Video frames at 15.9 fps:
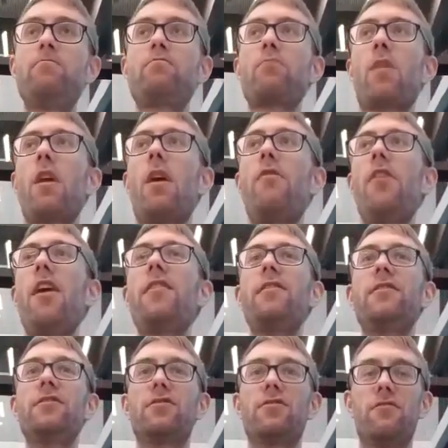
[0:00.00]
And that
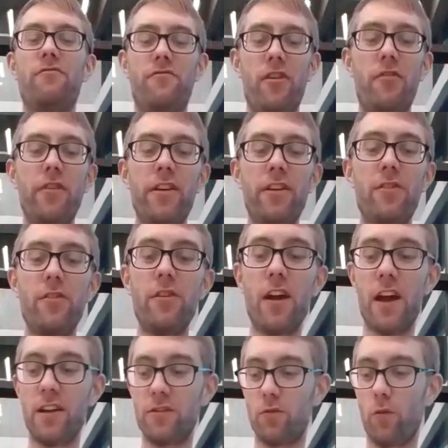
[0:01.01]
is very good
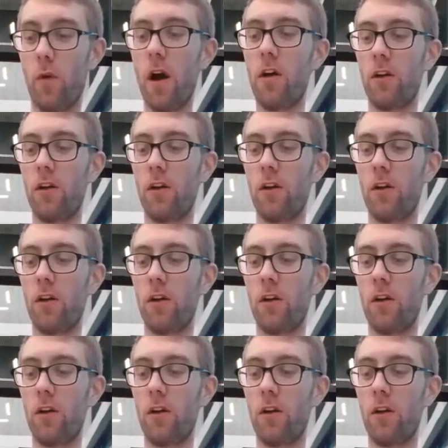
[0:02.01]
as well.